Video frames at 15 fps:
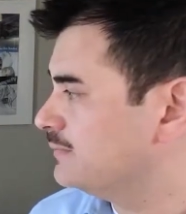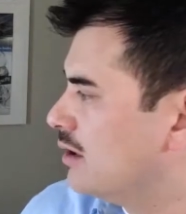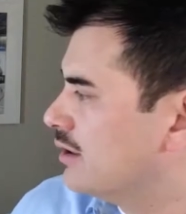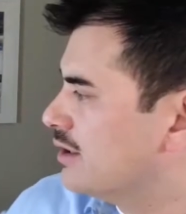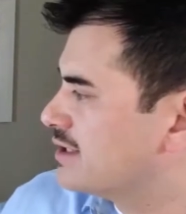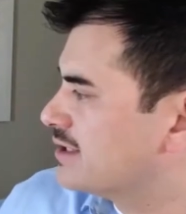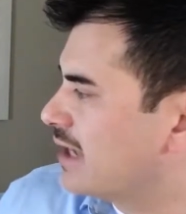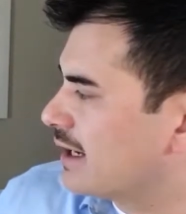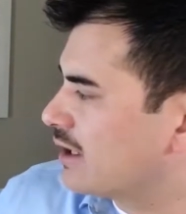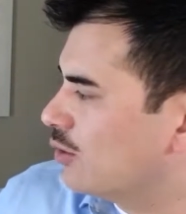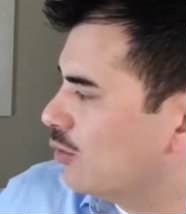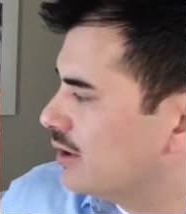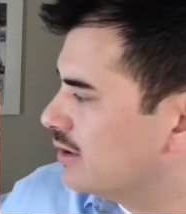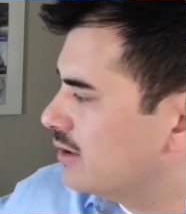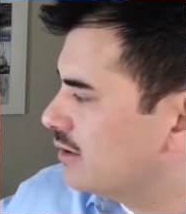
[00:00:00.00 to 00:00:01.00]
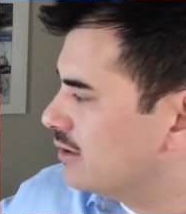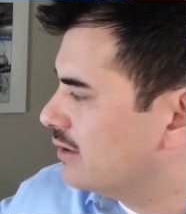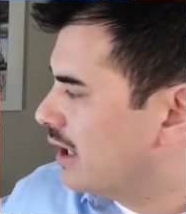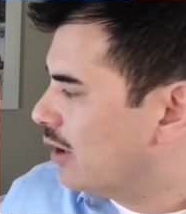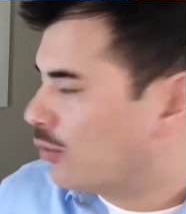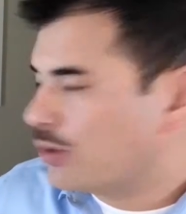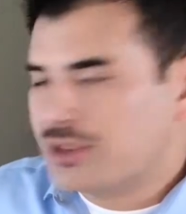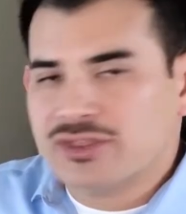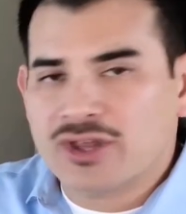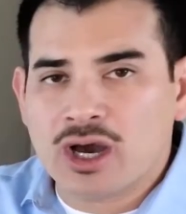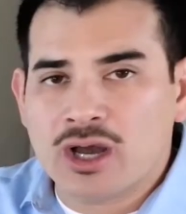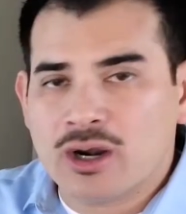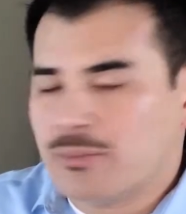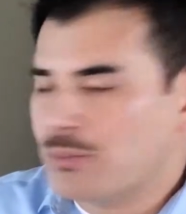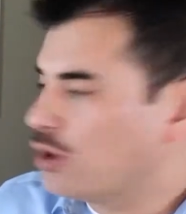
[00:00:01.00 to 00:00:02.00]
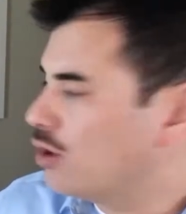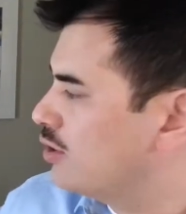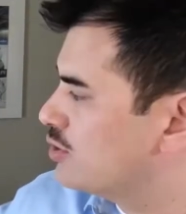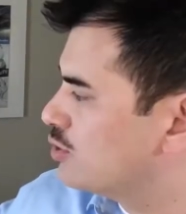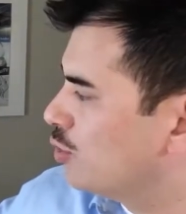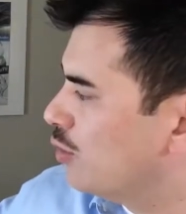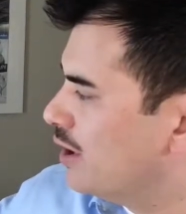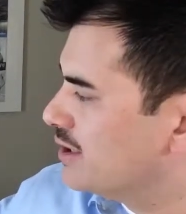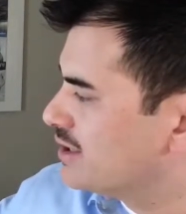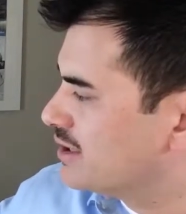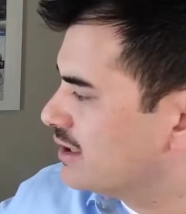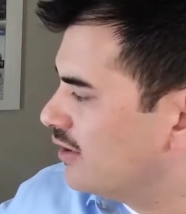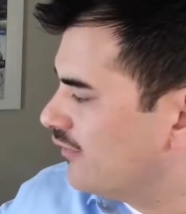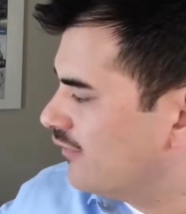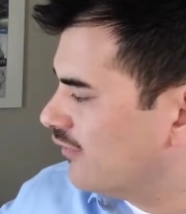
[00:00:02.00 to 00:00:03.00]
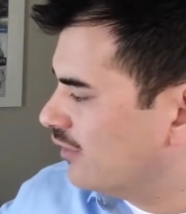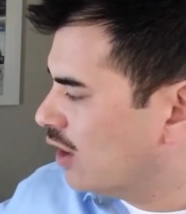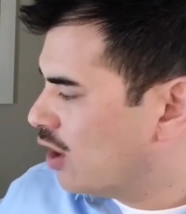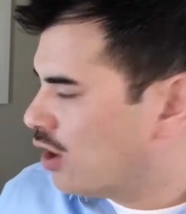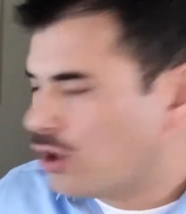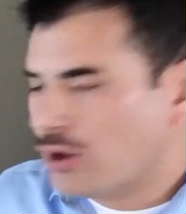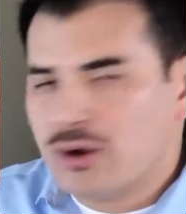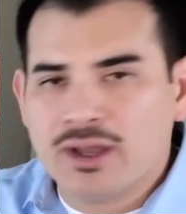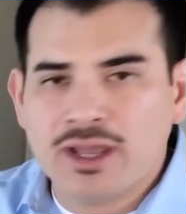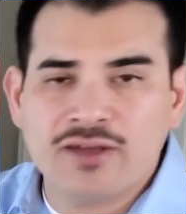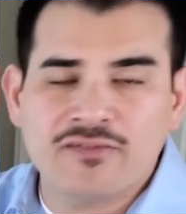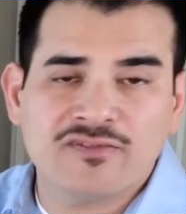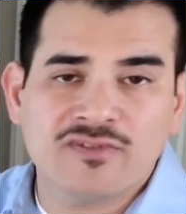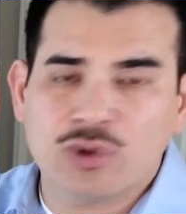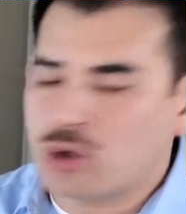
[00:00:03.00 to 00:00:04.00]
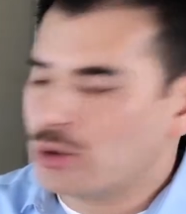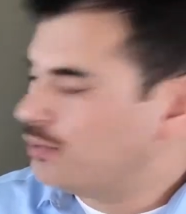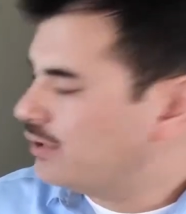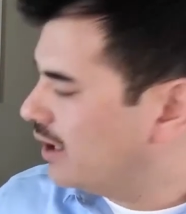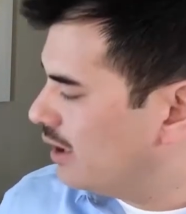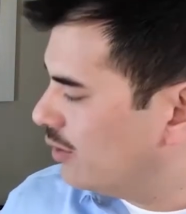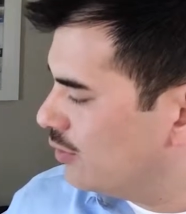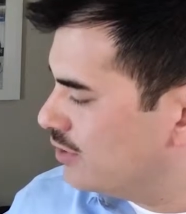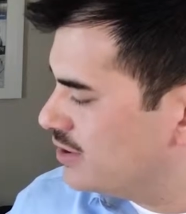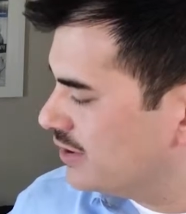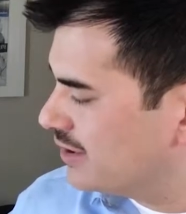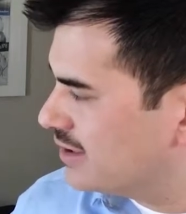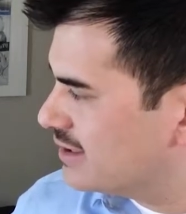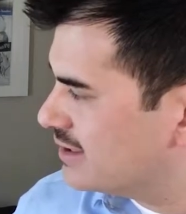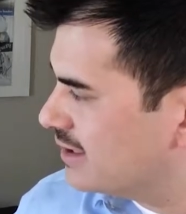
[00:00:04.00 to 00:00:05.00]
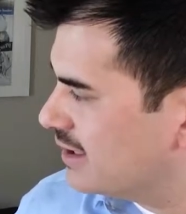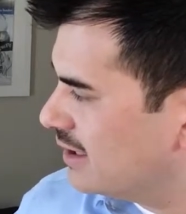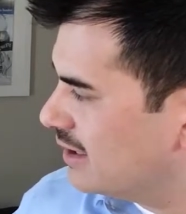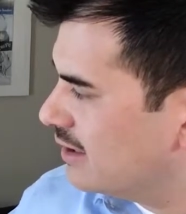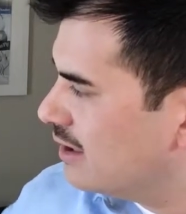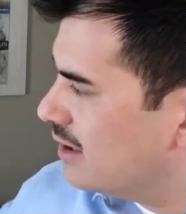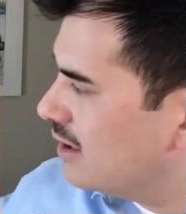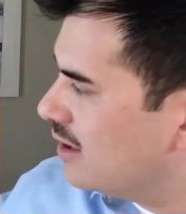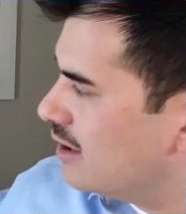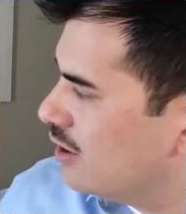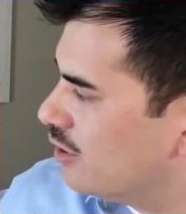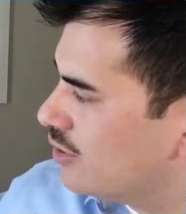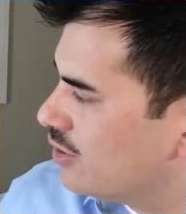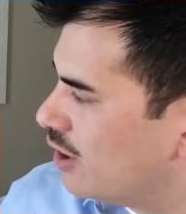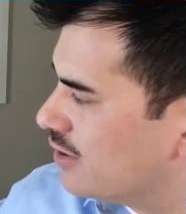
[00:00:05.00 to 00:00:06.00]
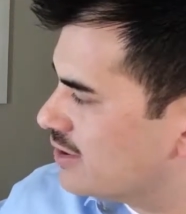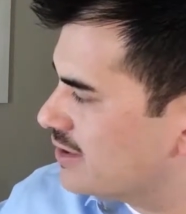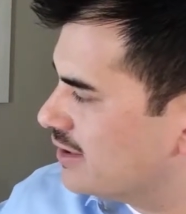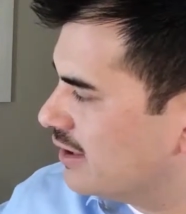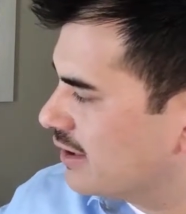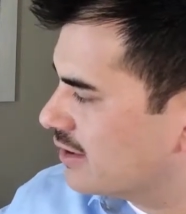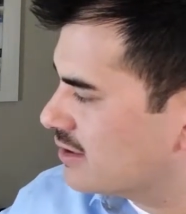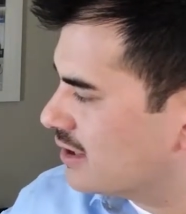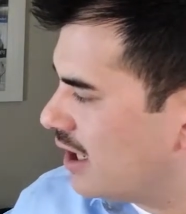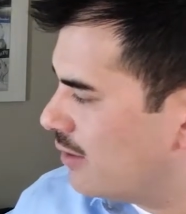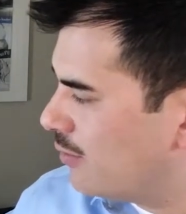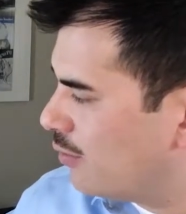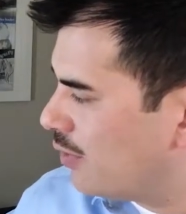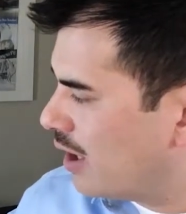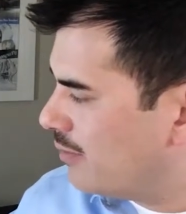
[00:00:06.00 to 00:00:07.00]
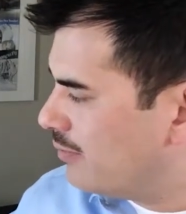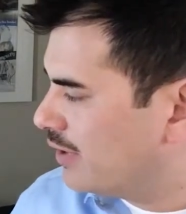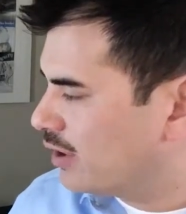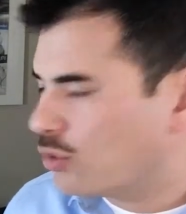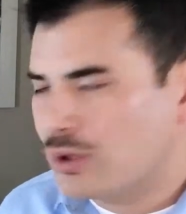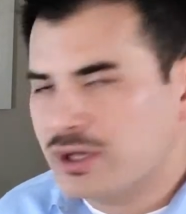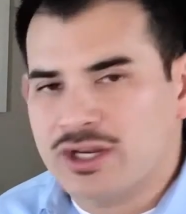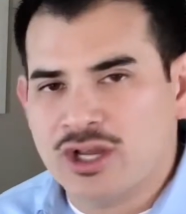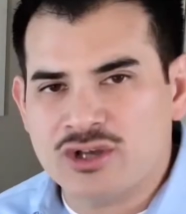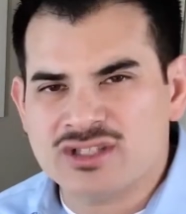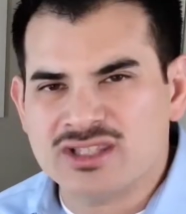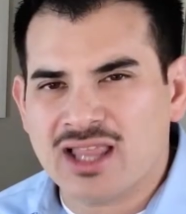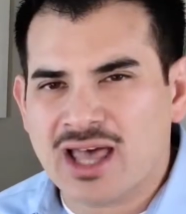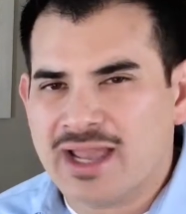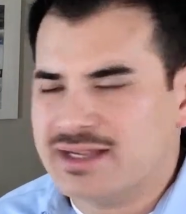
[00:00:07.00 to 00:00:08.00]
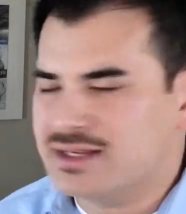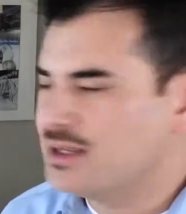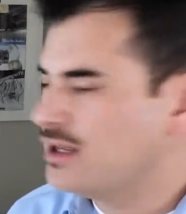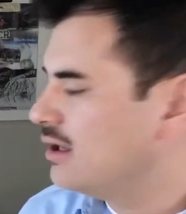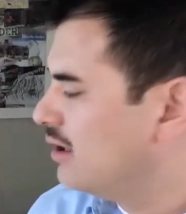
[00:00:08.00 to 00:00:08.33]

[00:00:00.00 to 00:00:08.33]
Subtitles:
The second one that we thought emerged was flow and floor plan, which you can see here, tall ceilings, light and bright, big windows, light,